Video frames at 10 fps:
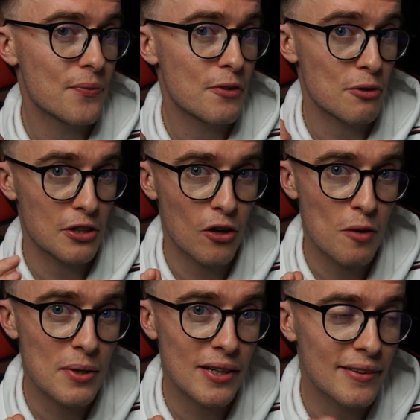for the
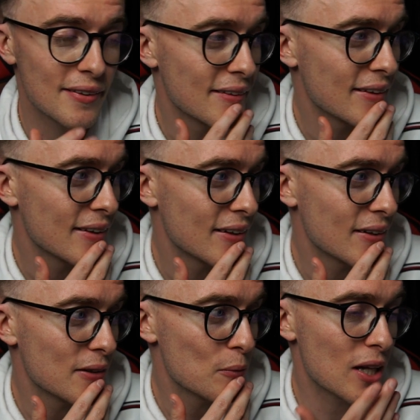time being.
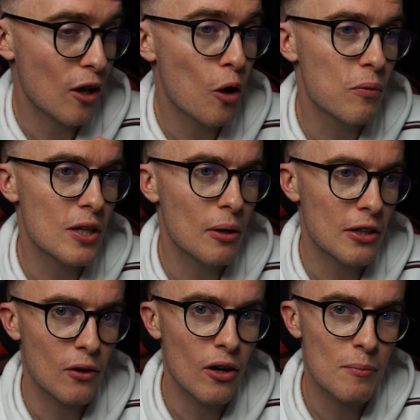Well, hopefully by
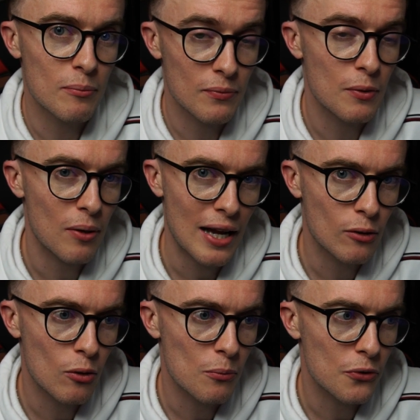the time the plaque
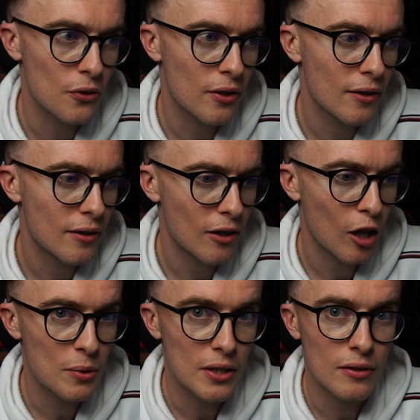comes,
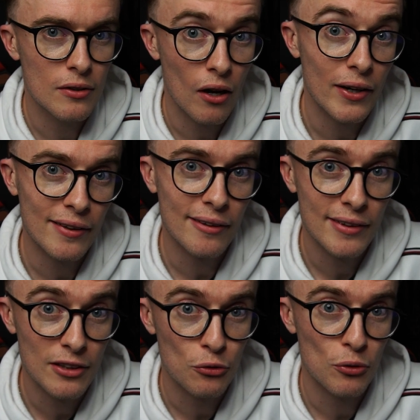I'll be not here
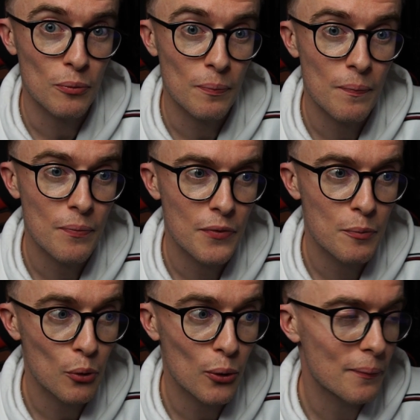in this room.
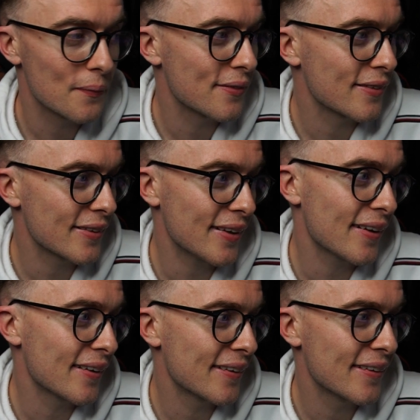But yeah,
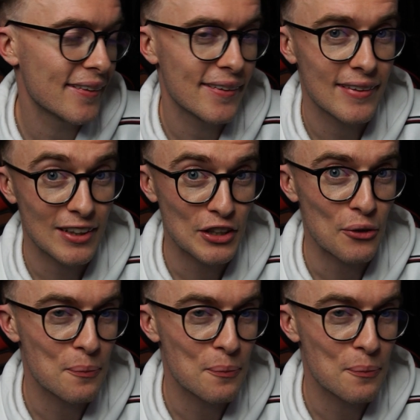let's go.